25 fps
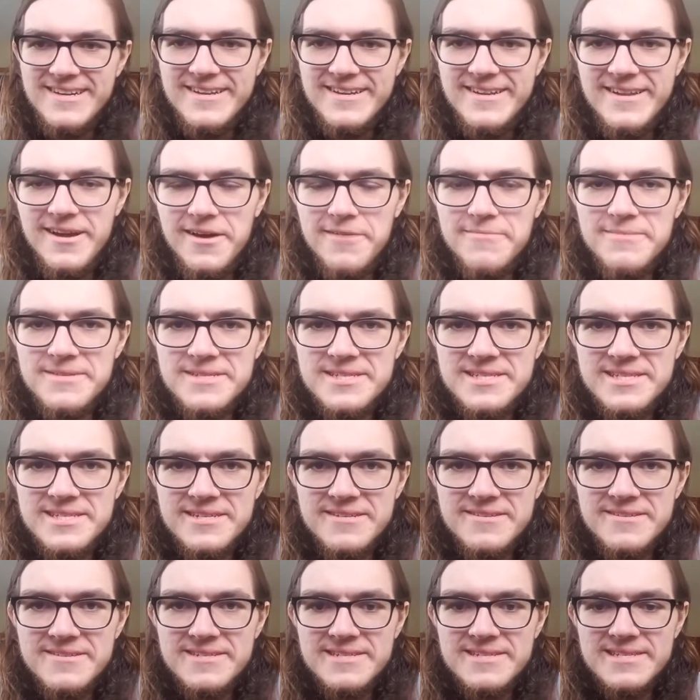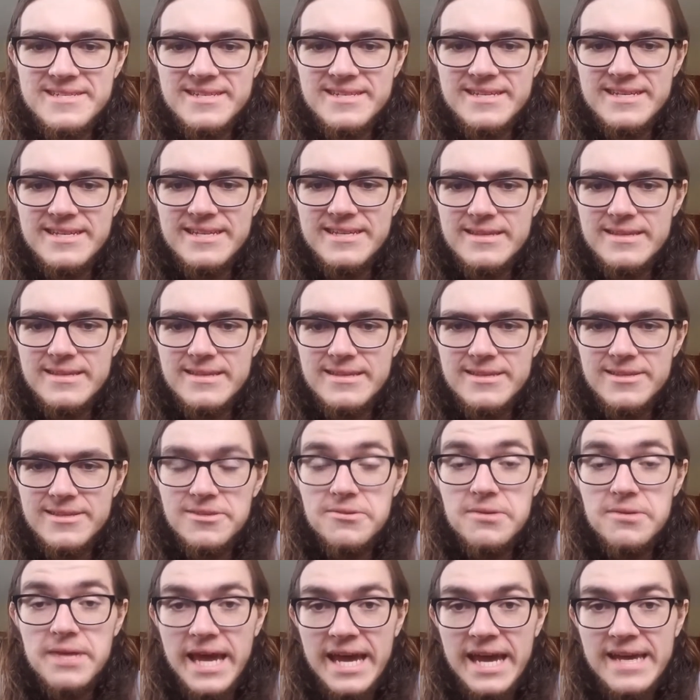No, but seriously,
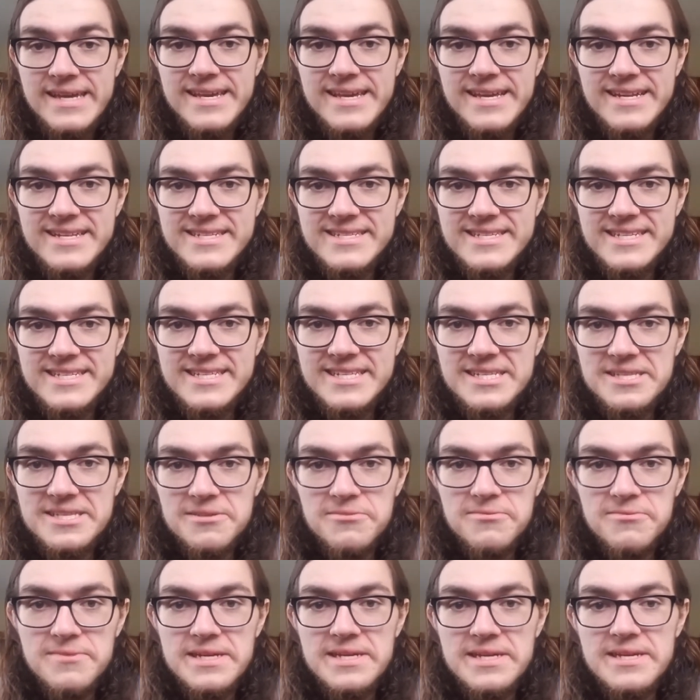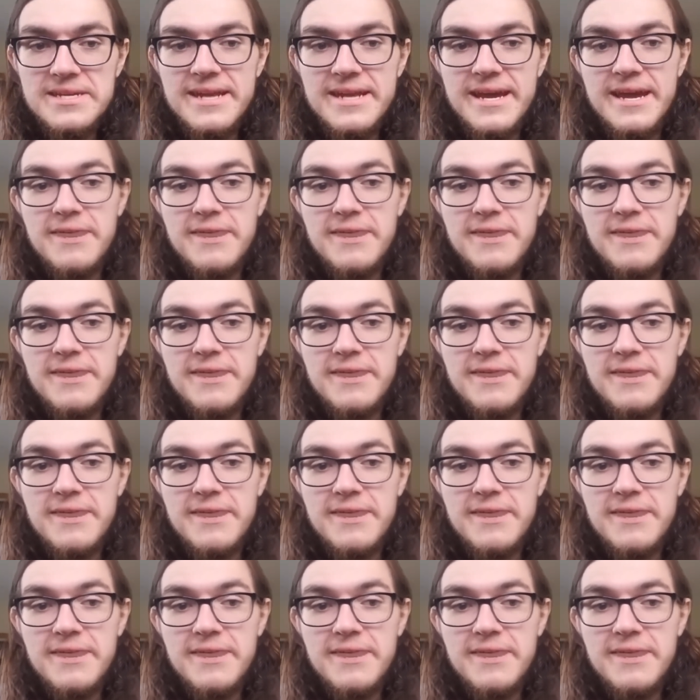you can get addicted to weed.